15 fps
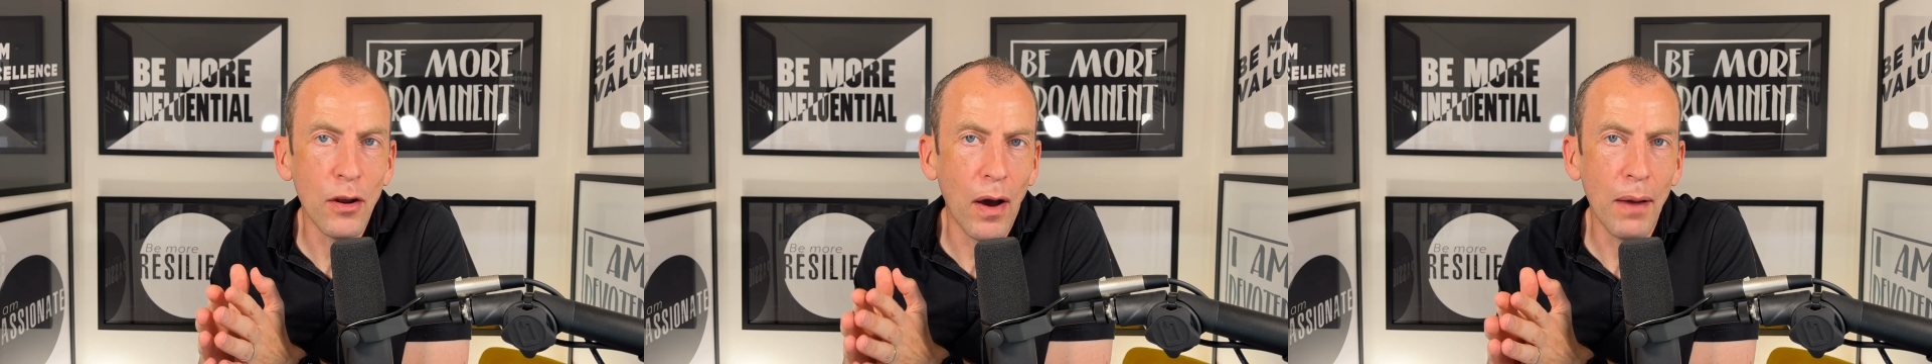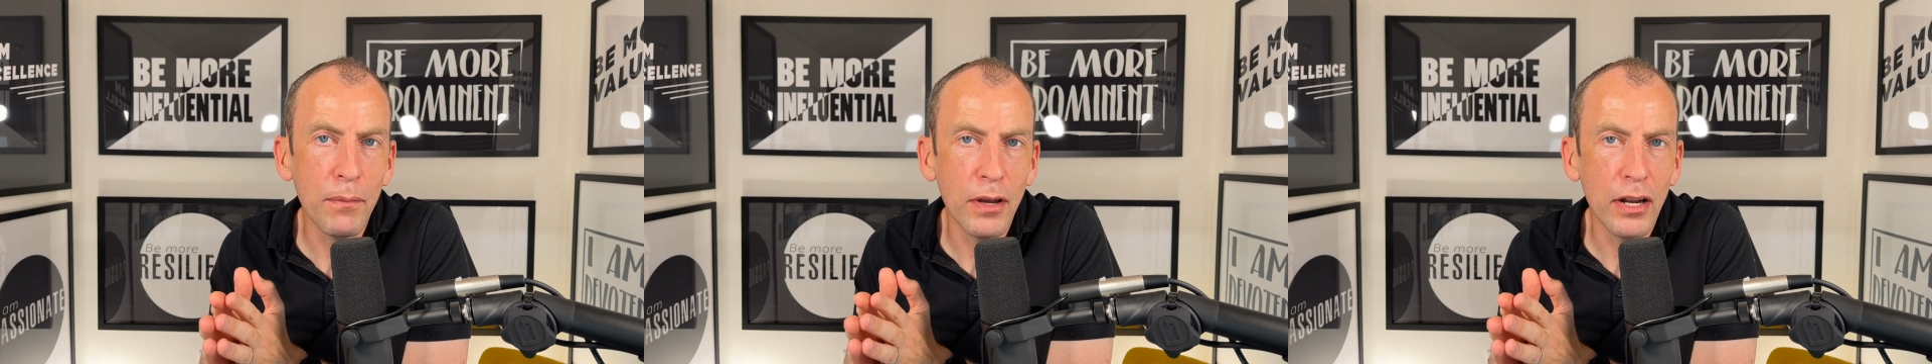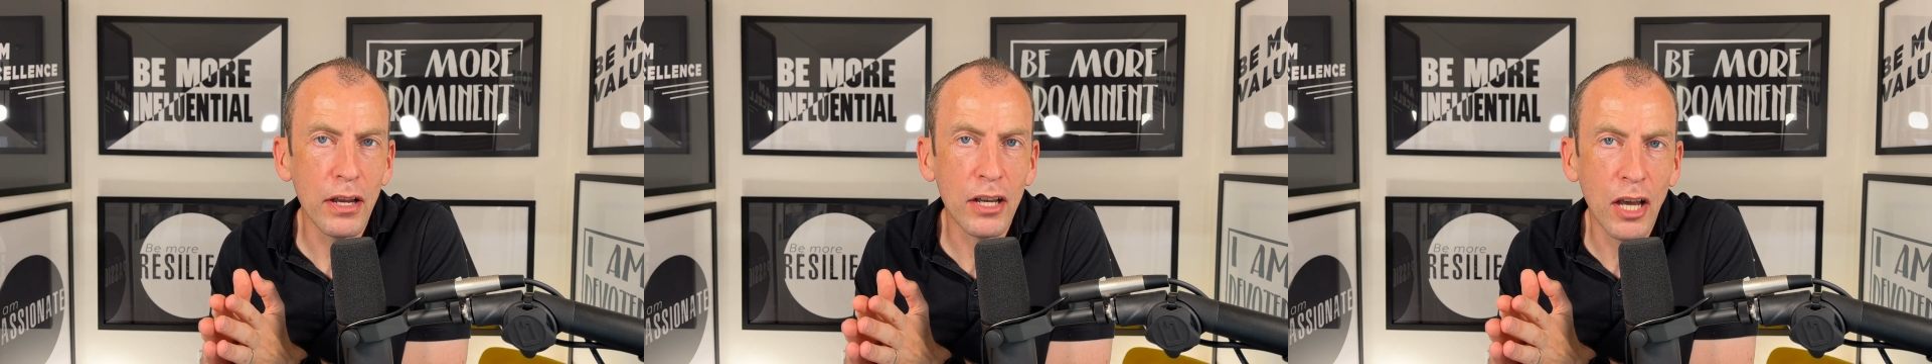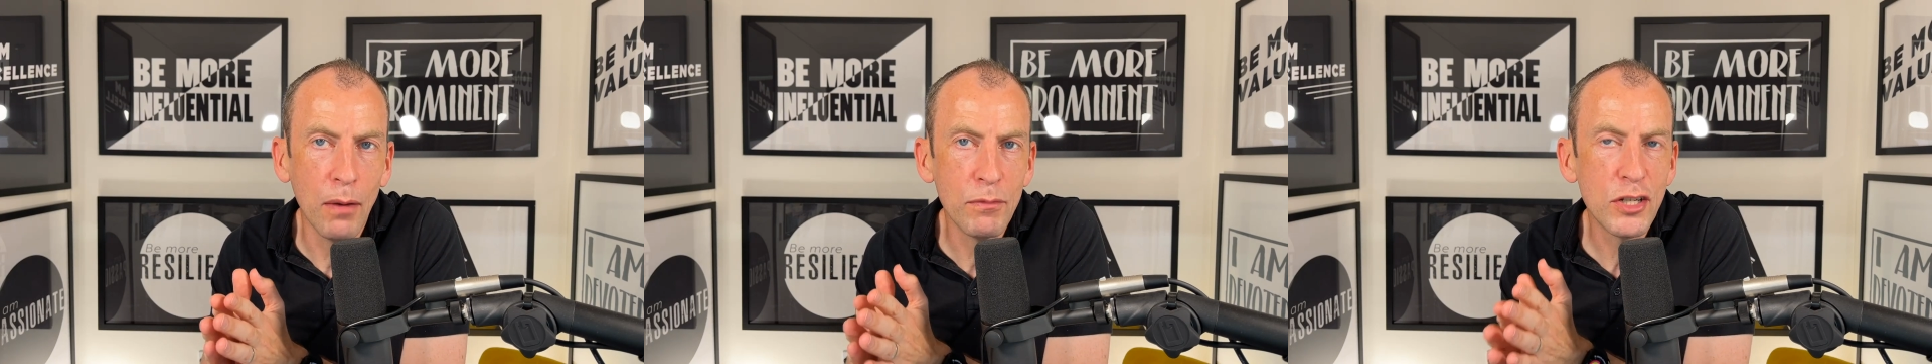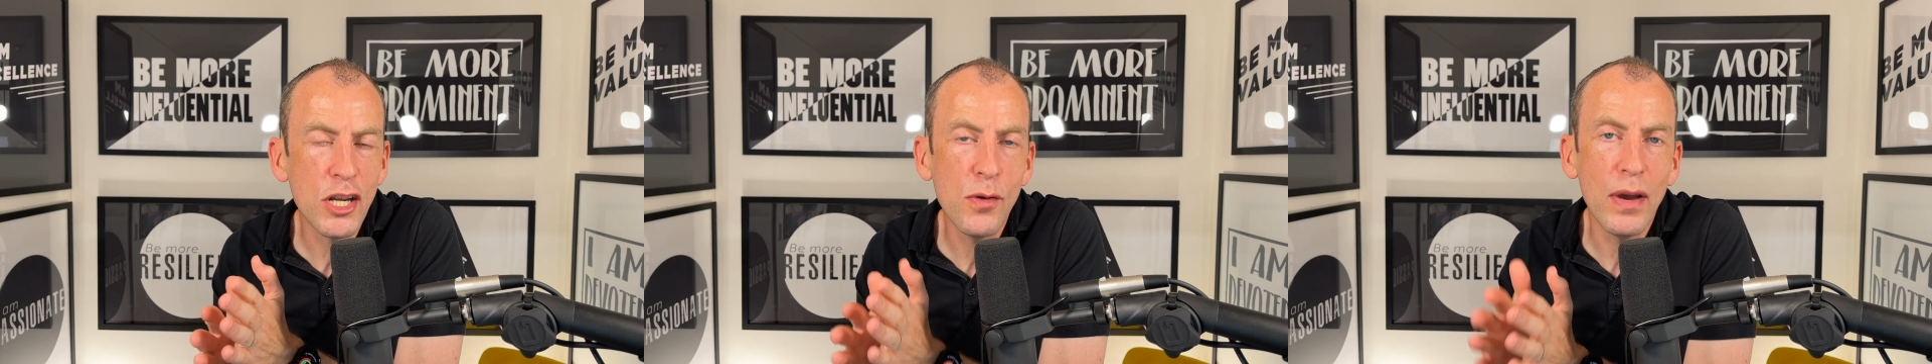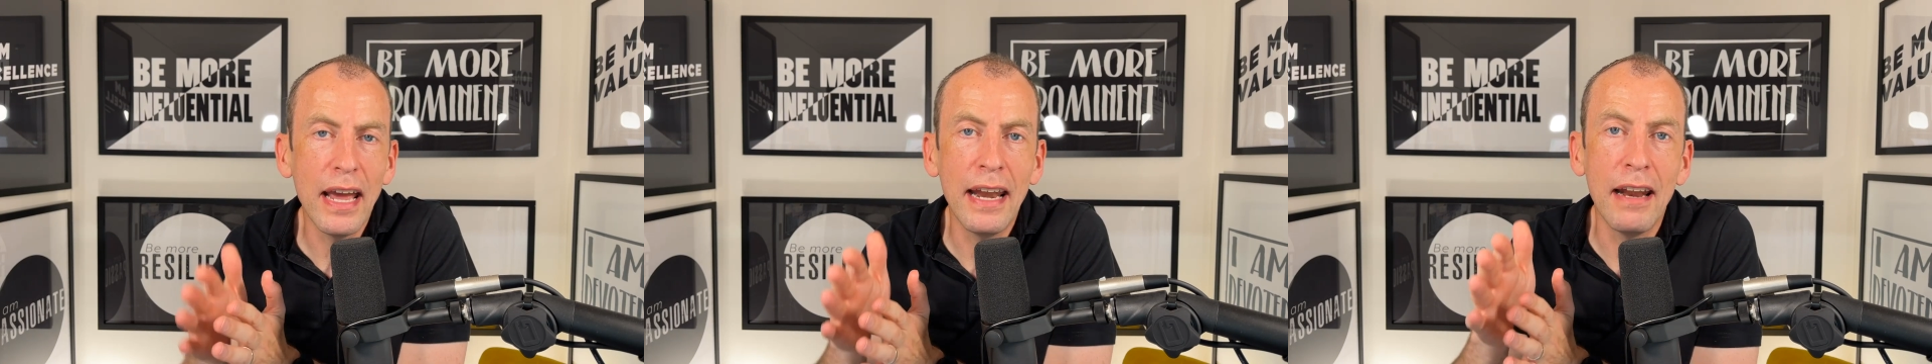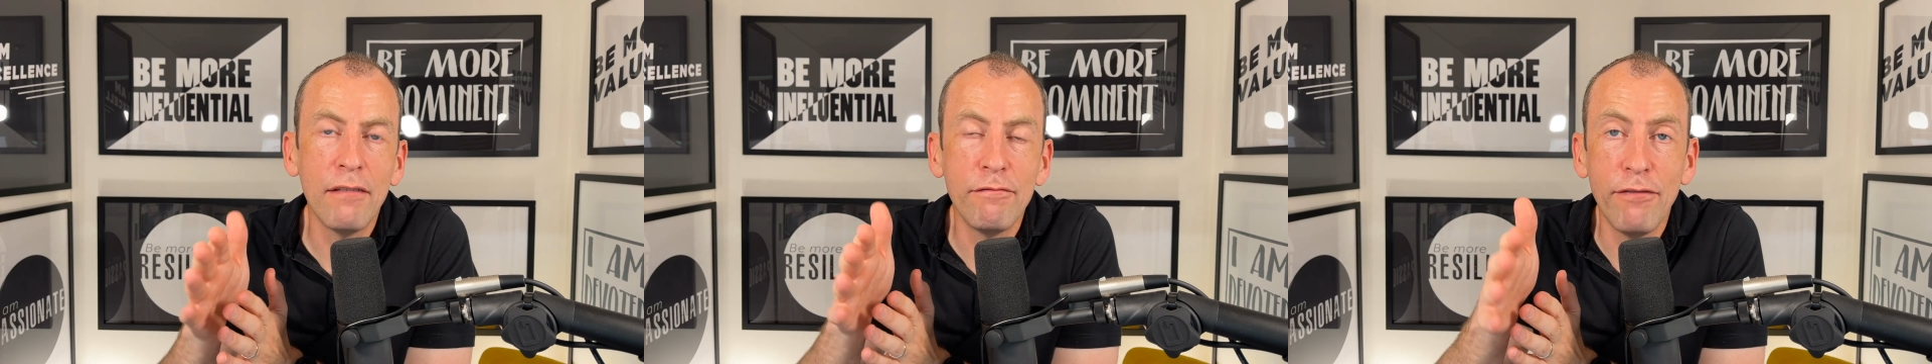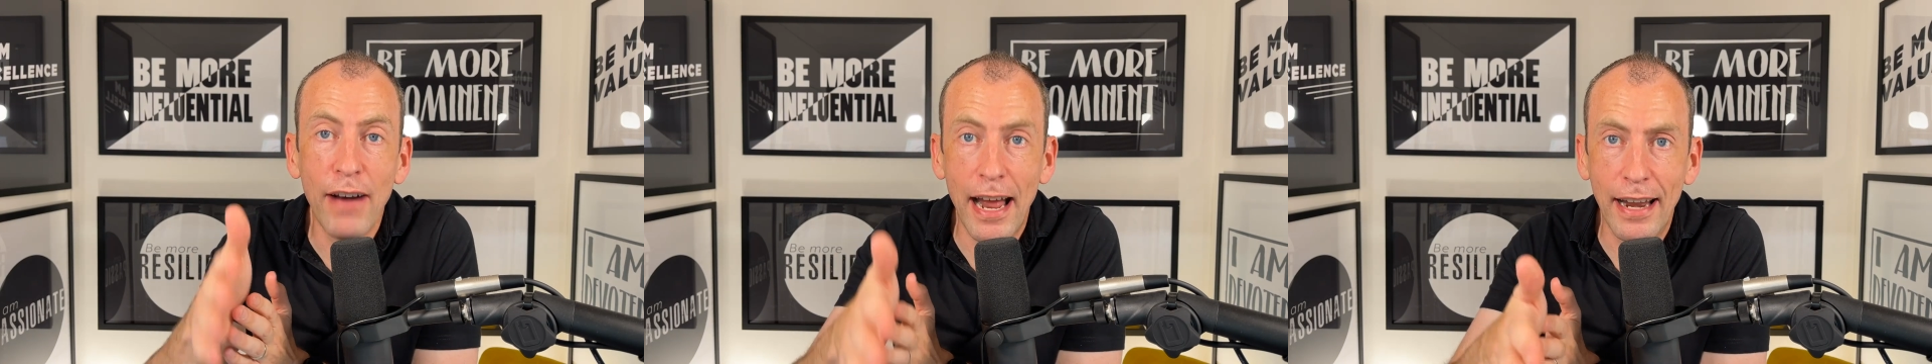I'm going to come to you in
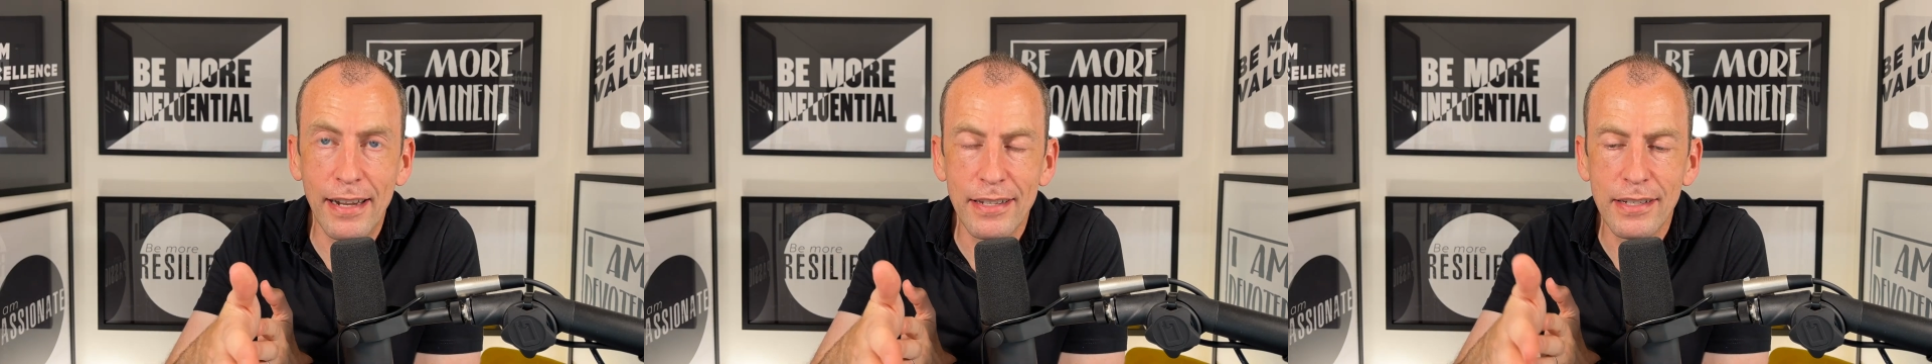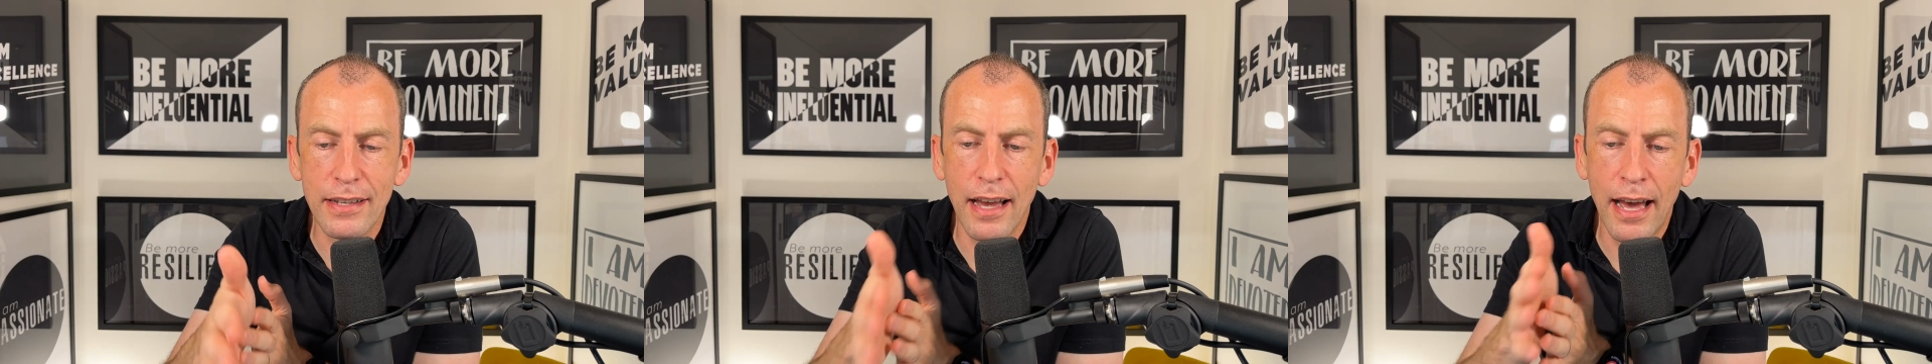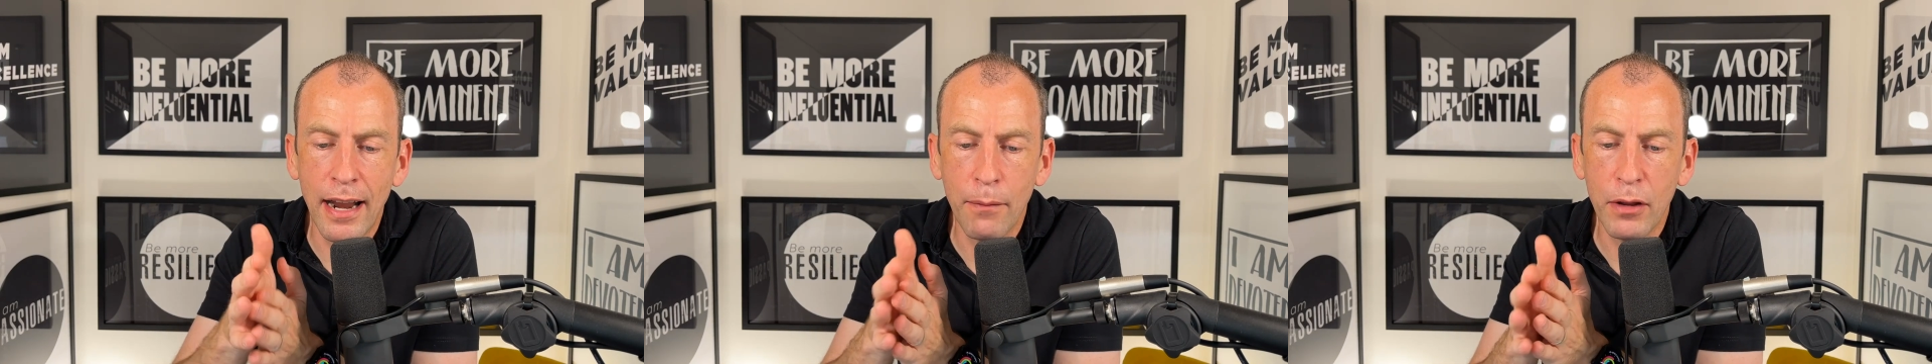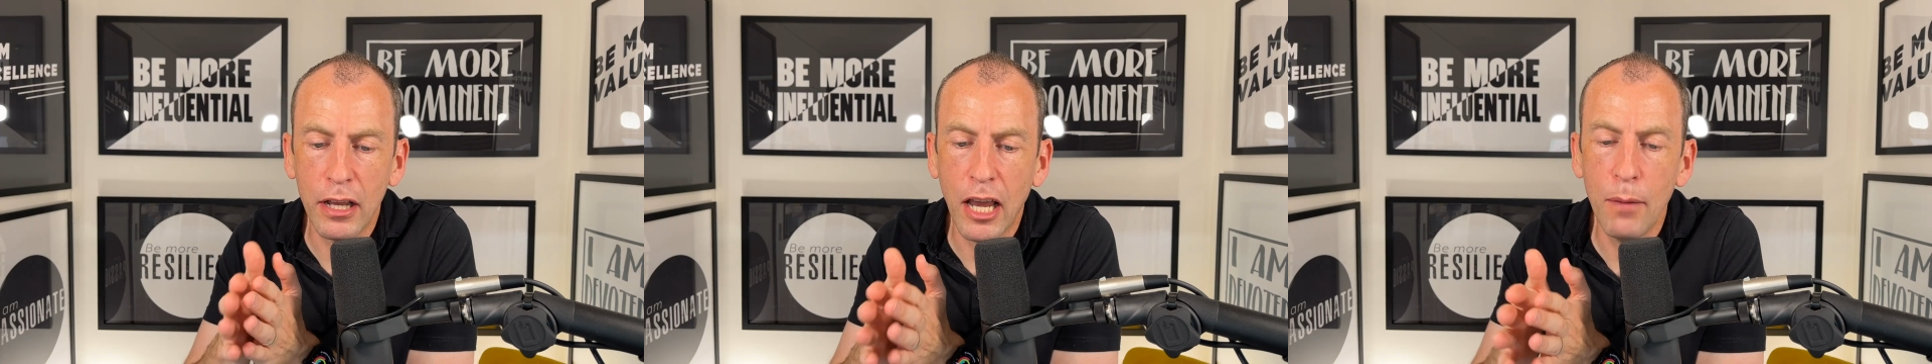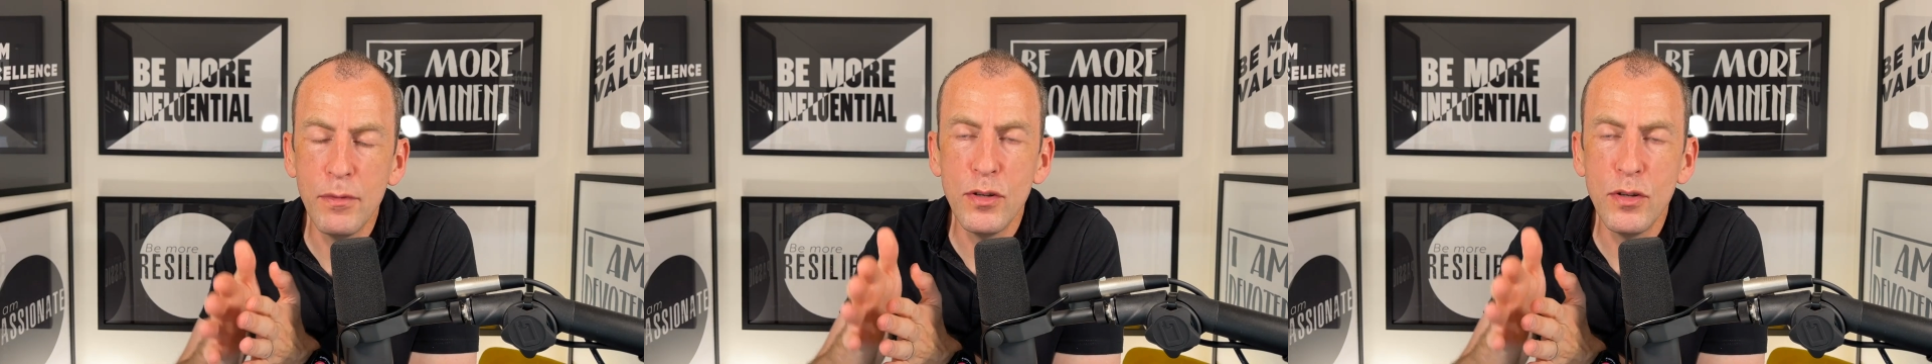advance, and I'm going to come